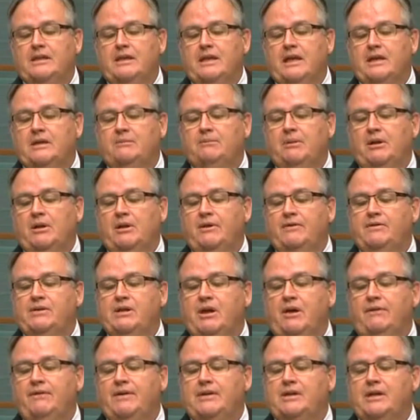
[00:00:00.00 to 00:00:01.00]
deductibility of
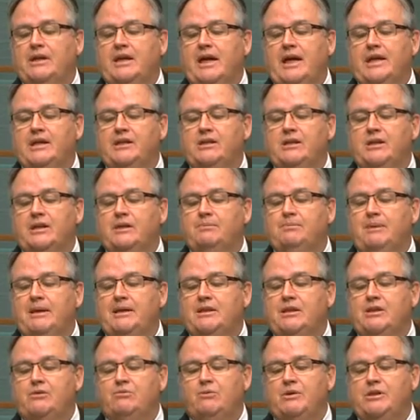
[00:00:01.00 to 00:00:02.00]
self-education expenses,